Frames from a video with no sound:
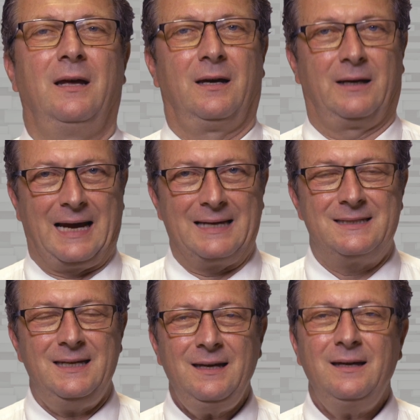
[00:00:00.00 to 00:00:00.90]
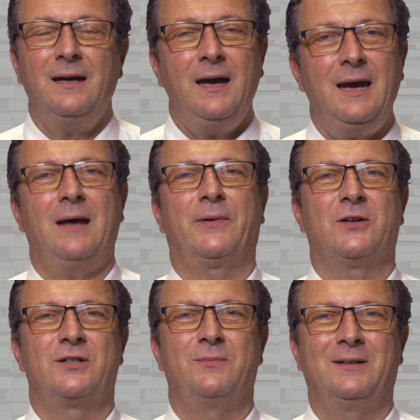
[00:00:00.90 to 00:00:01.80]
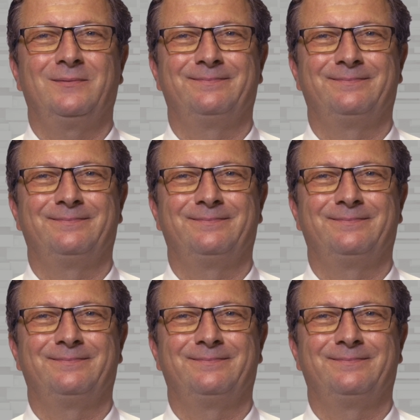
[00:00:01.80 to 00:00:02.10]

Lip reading: Thank you and see you soon.